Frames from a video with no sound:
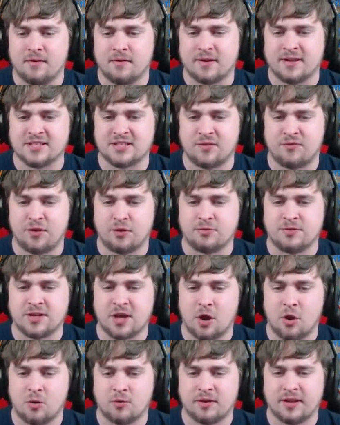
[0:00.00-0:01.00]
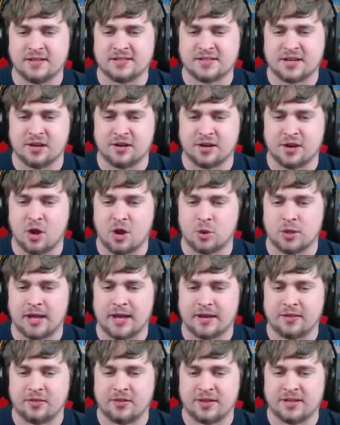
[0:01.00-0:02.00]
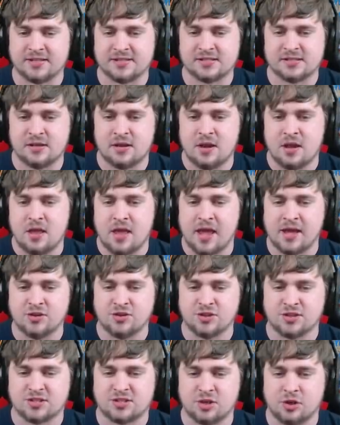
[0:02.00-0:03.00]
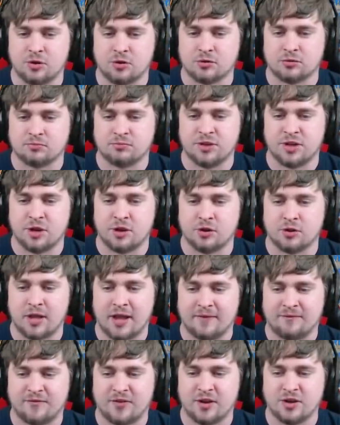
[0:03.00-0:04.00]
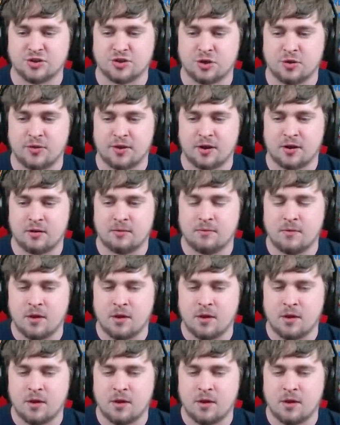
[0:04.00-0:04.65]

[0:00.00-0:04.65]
because if you don't, it's gonna go like this and just do your light finisher there,